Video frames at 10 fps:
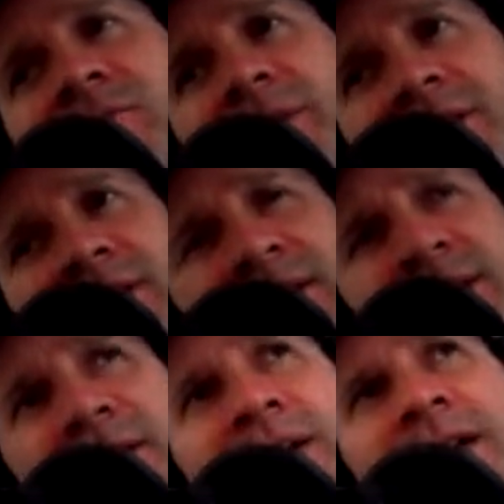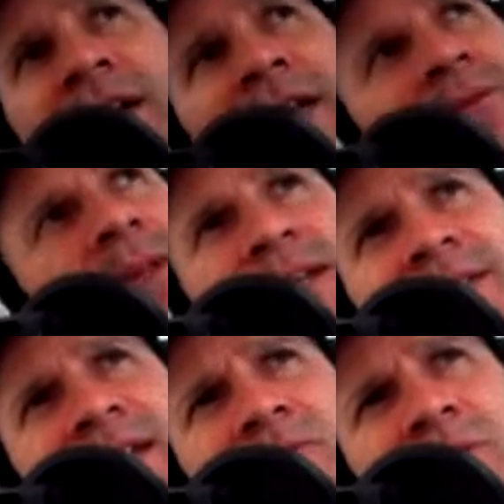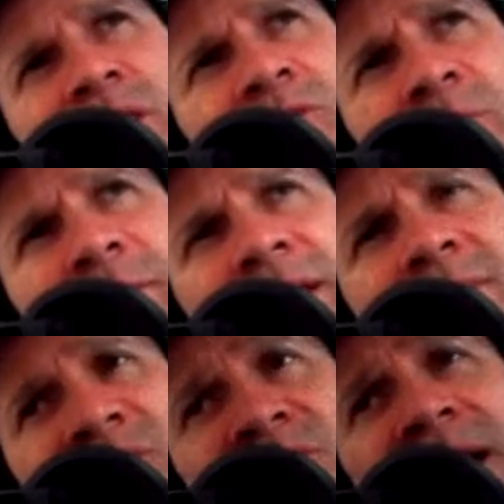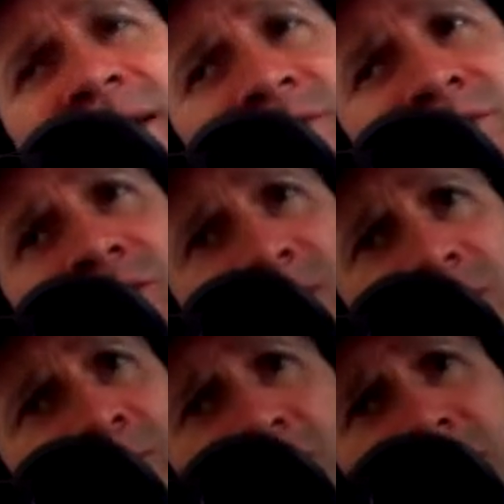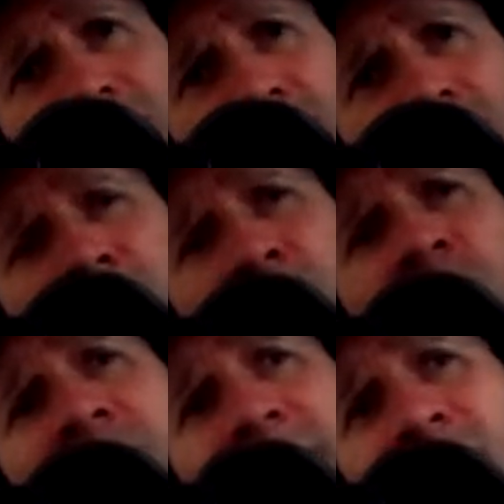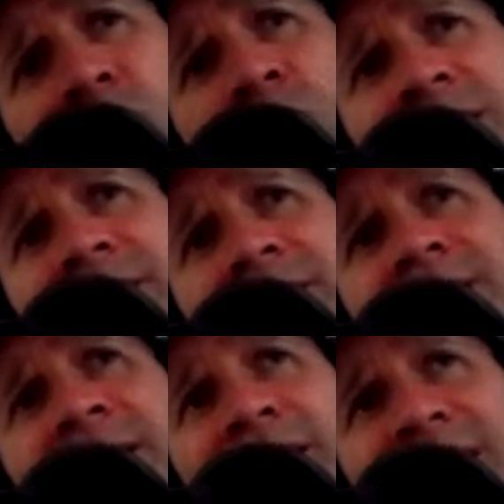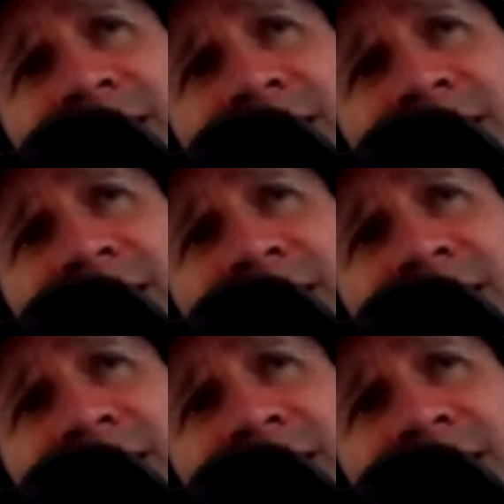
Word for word: Because I think, like, say, whatever it be, maybe five years ago, you were not willing to take